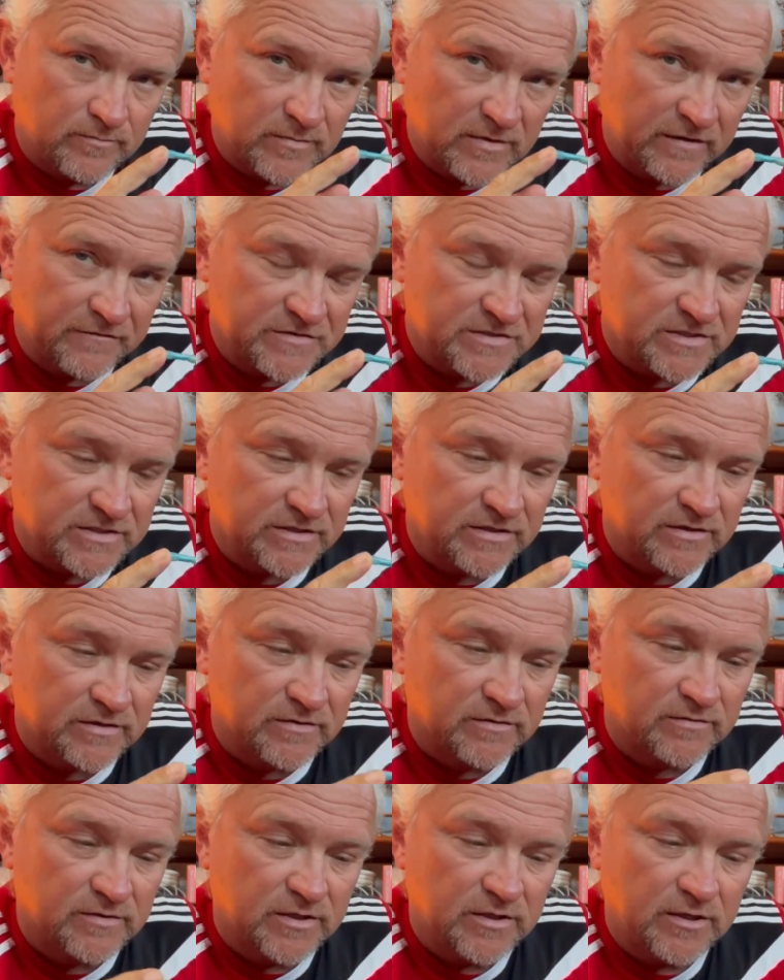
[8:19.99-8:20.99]
obviously
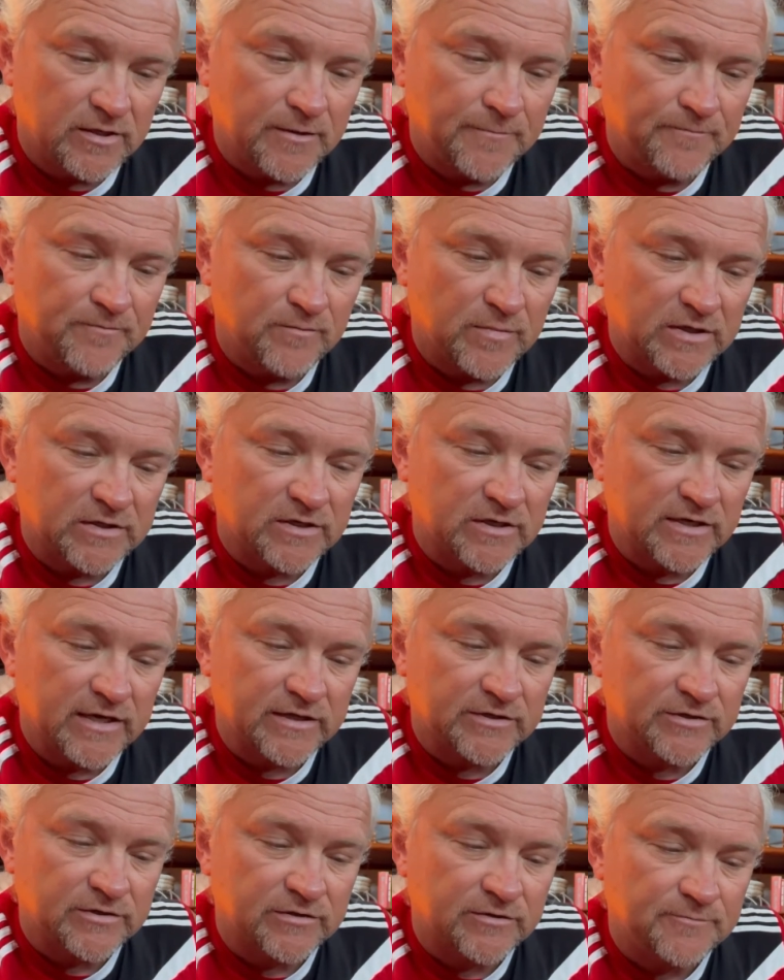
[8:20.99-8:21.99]
the butt
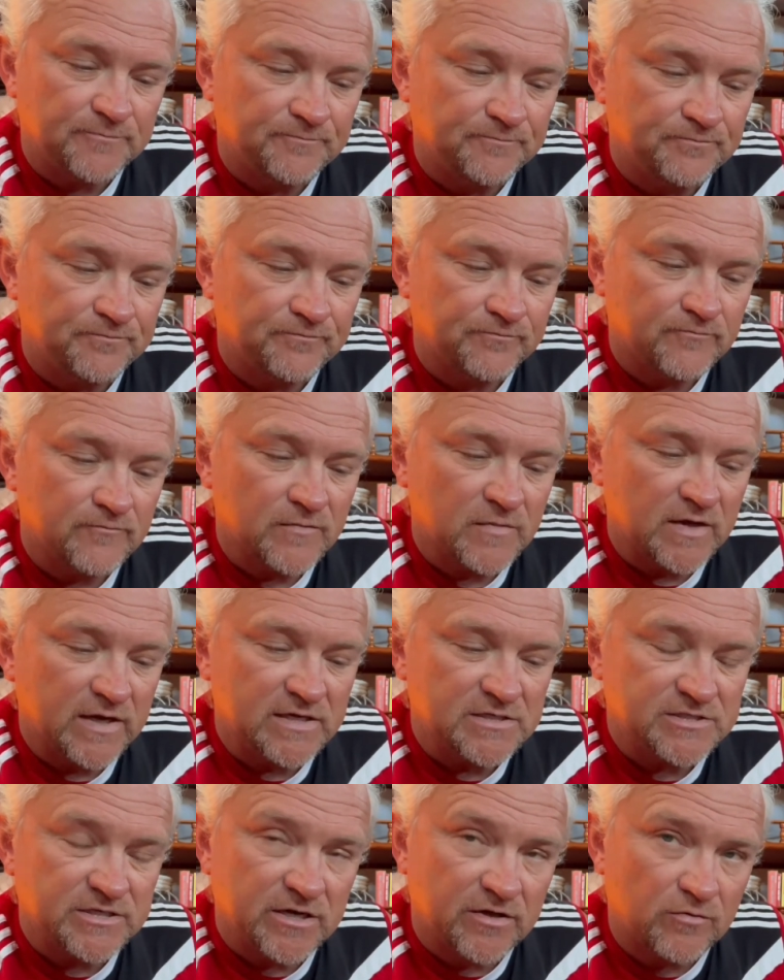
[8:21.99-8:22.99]
connector
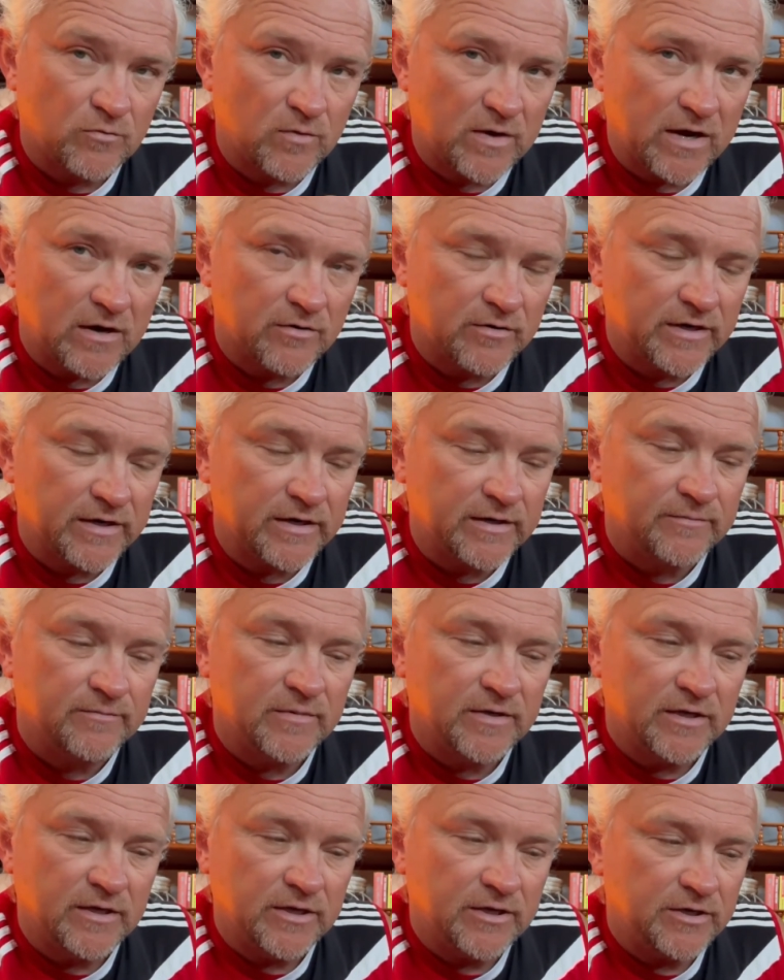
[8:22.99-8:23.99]
has the other wire in it,
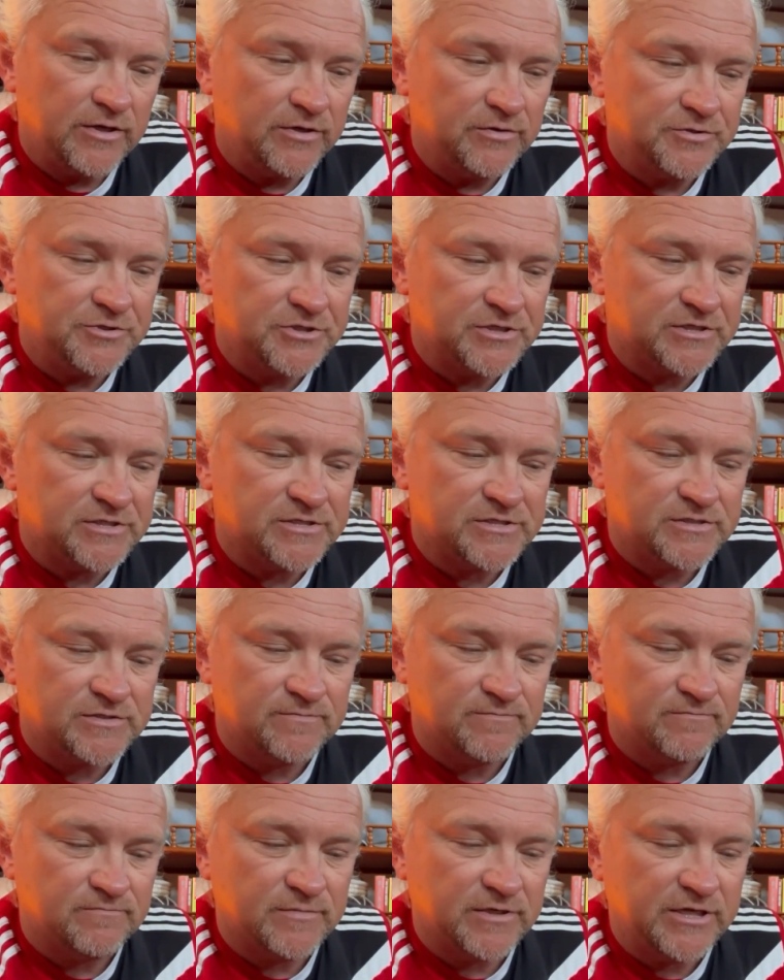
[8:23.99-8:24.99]
you just
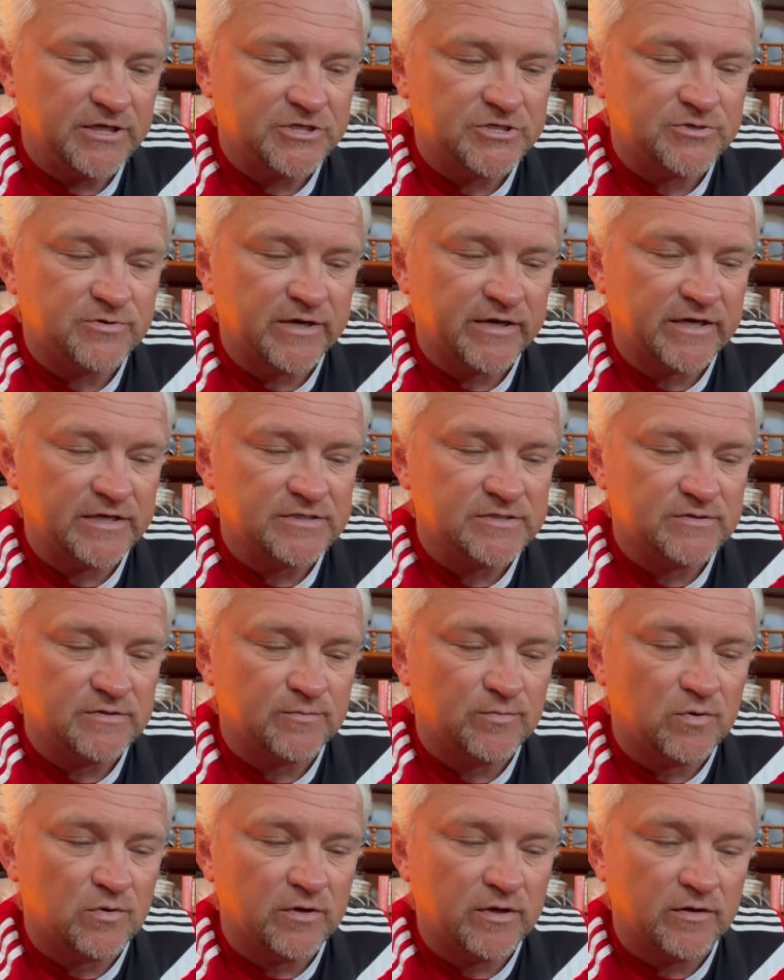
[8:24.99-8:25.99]
heat shrink it to the
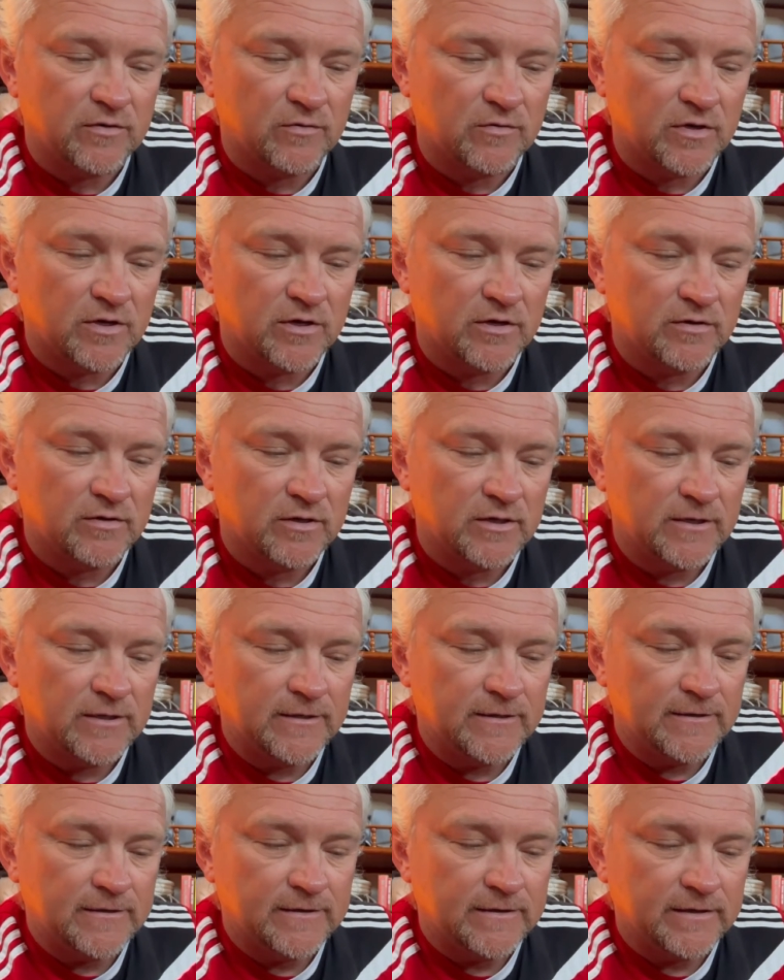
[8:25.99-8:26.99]
point where
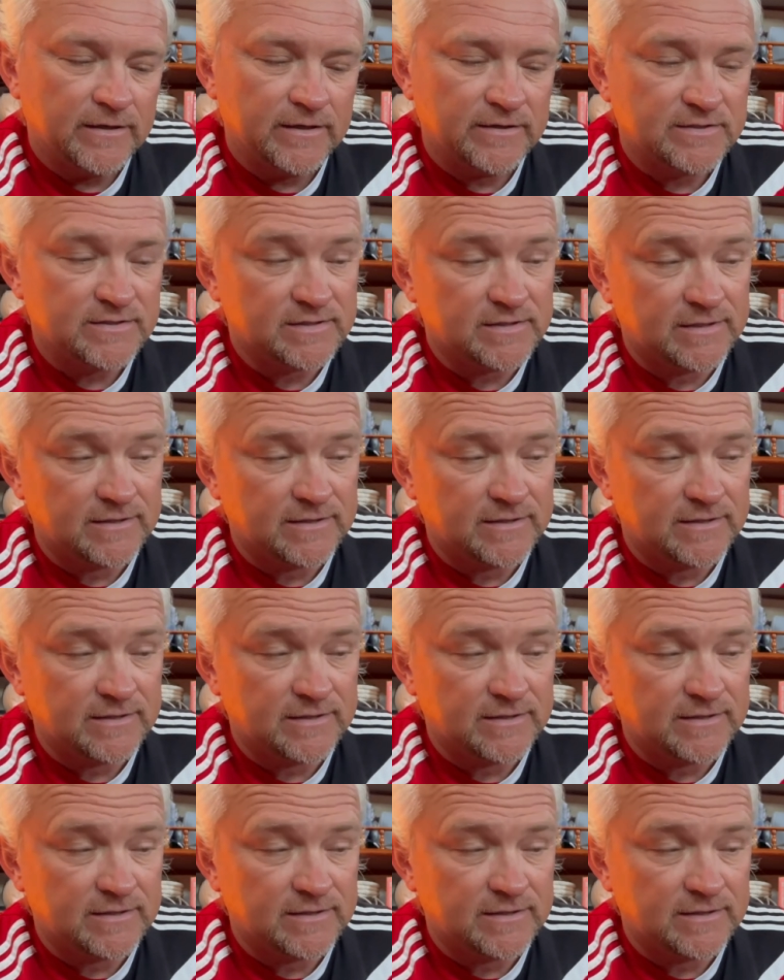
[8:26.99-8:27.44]
it